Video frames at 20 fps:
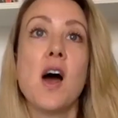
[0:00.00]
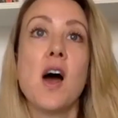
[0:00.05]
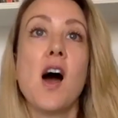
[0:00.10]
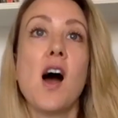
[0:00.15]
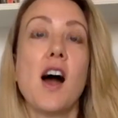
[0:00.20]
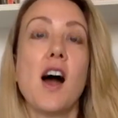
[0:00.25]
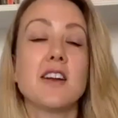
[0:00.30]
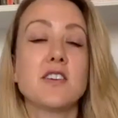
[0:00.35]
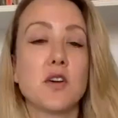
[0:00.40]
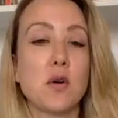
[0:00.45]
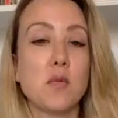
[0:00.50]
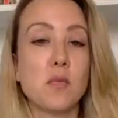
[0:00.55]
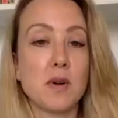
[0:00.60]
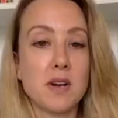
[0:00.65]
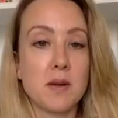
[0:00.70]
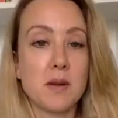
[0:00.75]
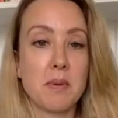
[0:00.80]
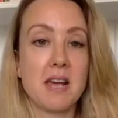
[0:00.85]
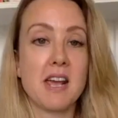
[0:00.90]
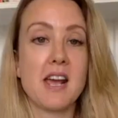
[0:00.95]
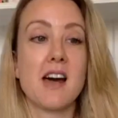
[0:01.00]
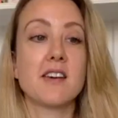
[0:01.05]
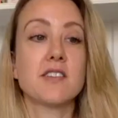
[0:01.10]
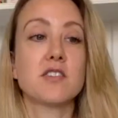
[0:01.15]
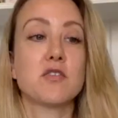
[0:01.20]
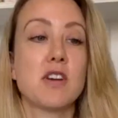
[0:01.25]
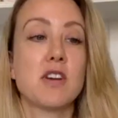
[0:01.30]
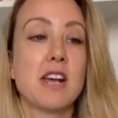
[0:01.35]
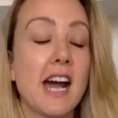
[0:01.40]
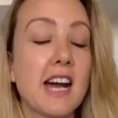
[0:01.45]
I don't want to be as
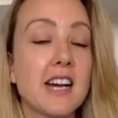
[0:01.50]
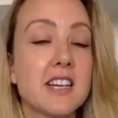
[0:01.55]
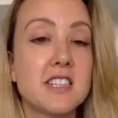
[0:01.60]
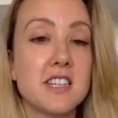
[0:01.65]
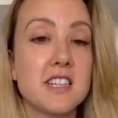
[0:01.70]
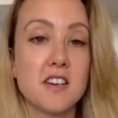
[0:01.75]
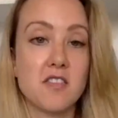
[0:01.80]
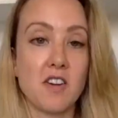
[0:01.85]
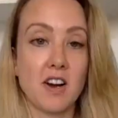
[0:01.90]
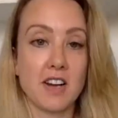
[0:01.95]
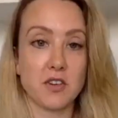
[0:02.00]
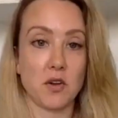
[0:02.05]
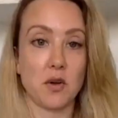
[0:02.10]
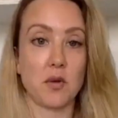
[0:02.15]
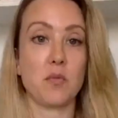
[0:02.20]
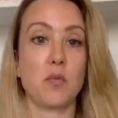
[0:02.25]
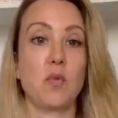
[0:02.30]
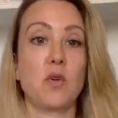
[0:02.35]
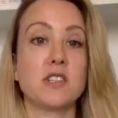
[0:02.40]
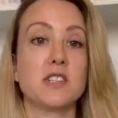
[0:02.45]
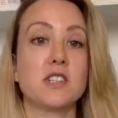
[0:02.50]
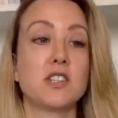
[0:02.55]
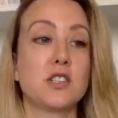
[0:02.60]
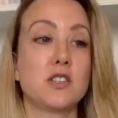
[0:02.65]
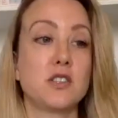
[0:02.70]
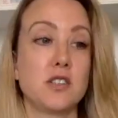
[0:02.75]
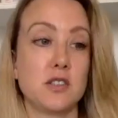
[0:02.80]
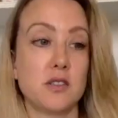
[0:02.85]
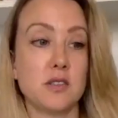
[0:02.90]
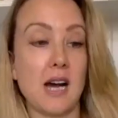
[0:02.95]
reactive, I don't want
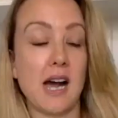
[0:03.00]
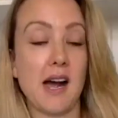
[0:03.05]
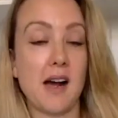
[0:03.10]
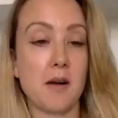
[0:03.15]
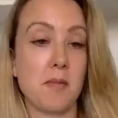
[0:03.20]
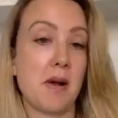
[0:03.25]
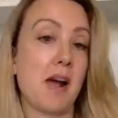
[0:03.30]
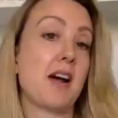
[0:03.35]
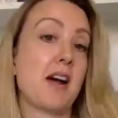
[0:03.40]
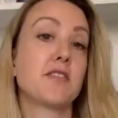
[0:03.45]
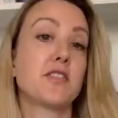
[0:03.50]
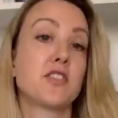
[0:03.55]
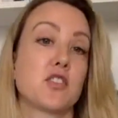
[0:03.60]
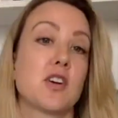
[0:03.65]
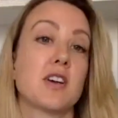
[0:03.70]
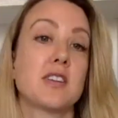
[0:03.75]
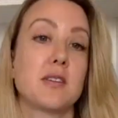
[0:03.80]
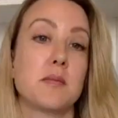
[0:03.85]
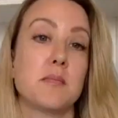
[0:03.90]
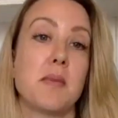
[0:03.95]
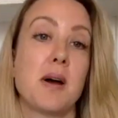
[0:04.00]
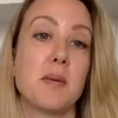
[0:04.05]
to have stress in my